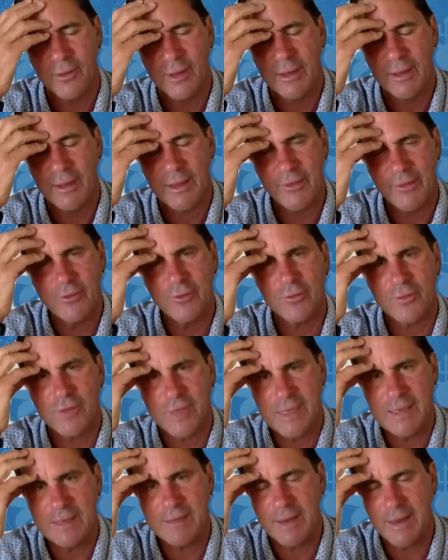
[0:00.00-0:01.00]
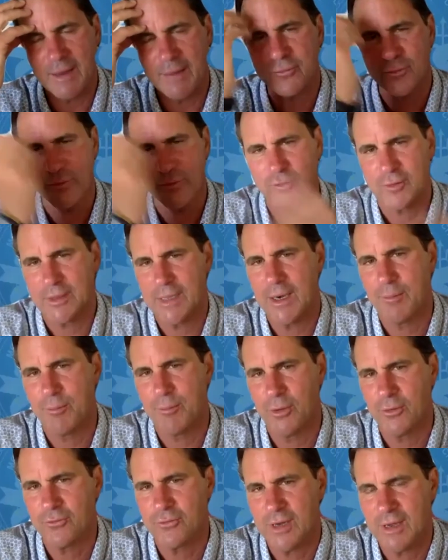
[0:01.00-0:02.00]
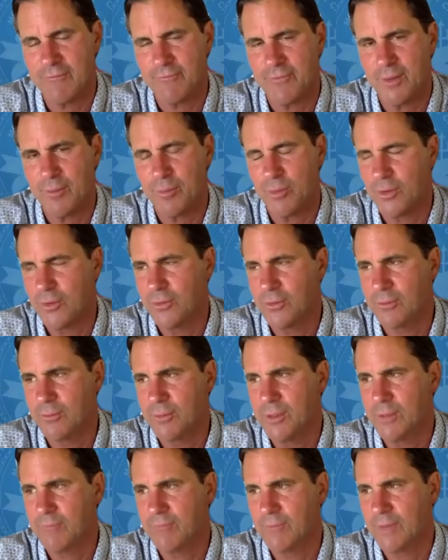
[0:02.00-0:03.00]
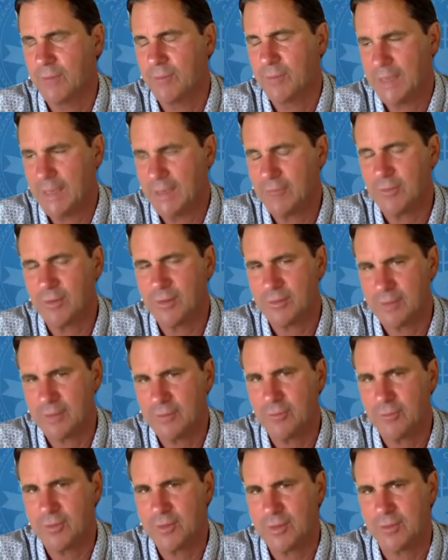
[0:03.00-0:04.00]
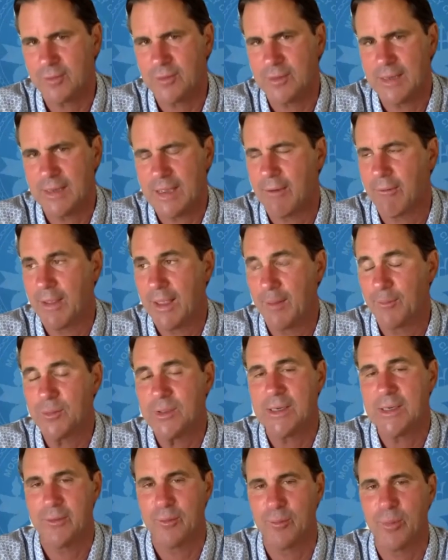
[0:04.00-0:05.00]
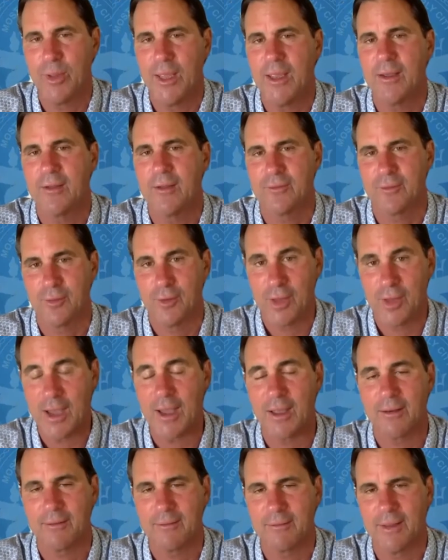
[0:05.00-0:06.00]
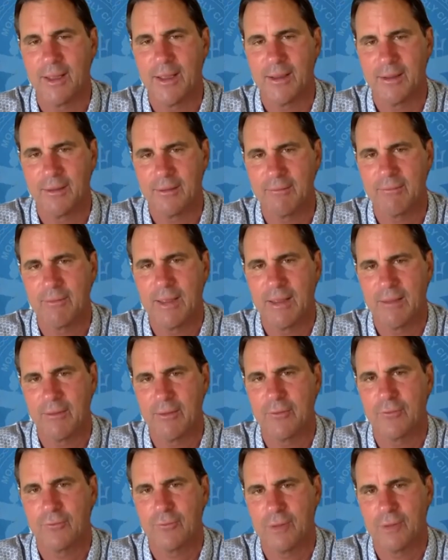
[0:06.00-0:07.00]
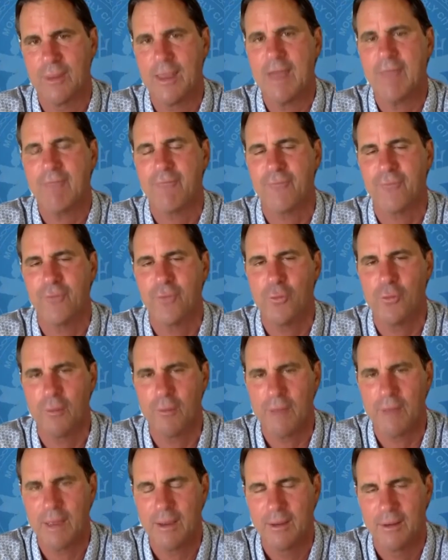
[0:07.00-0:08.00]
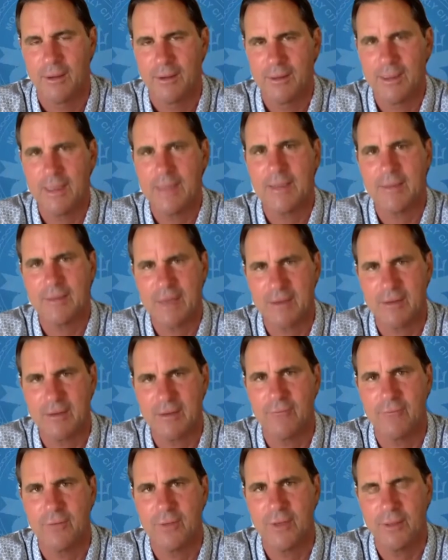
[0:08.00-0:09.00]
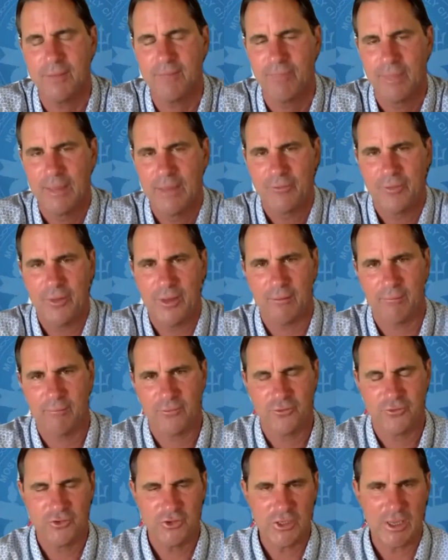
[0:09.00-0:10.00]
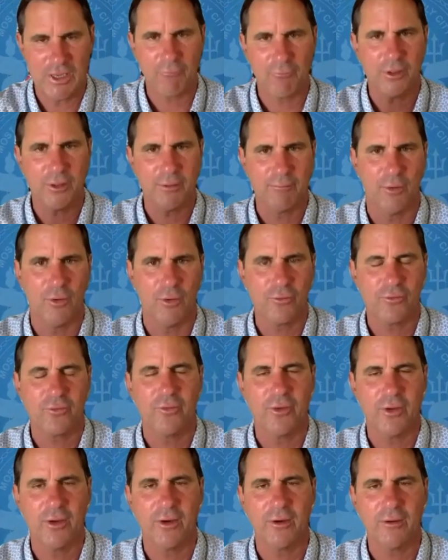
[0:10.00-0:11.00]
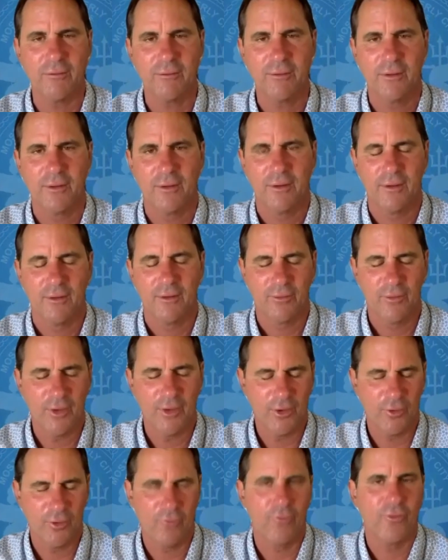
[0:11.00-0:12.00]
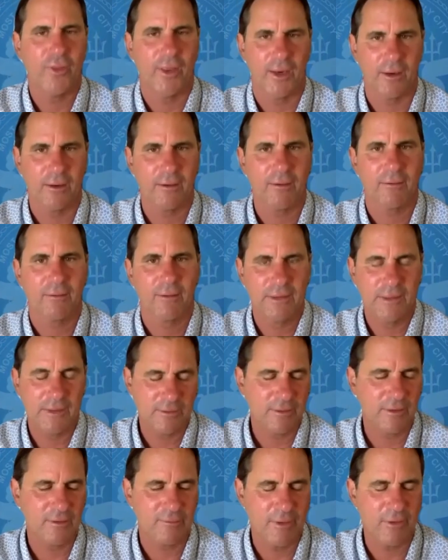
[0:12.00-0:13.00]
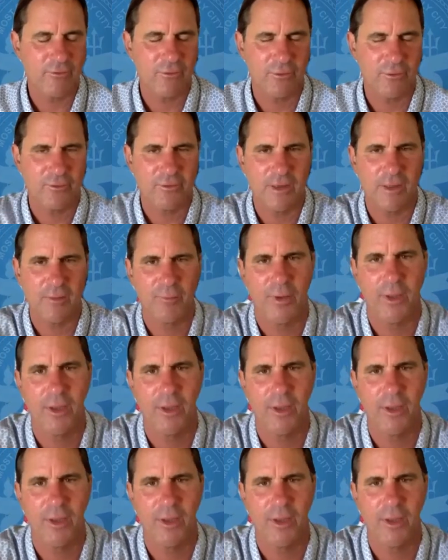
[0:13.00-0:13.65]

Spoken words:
I think there's key times when there's a lot of boat traffic, but it's interesting to see how empty the Bay is a lot. Like that, there's a lot less activity, I think, generally most of the year than you'd think, at least, especially in the South Bay.